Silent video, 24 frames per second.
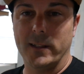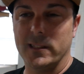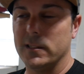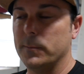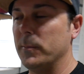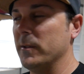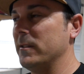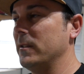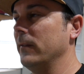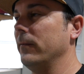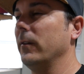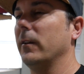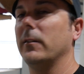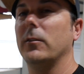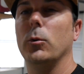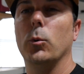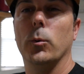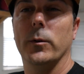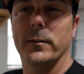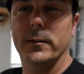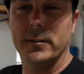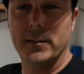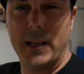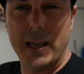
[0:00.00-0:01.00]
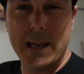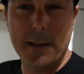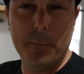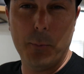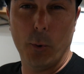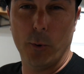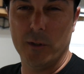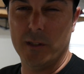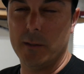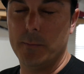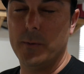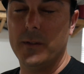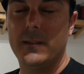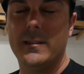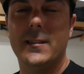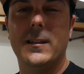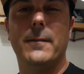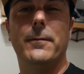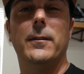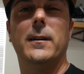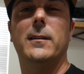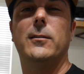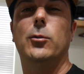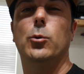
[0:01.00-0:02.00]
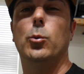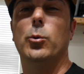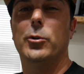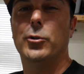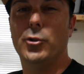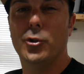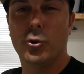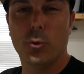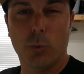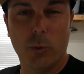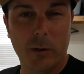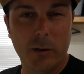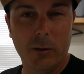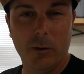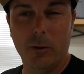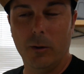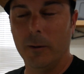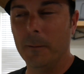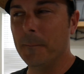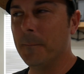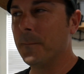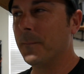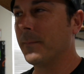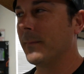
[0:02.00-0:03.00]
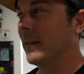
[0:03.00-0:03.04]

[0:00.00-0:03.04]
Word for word: specific to a skateboard, specific to a drill.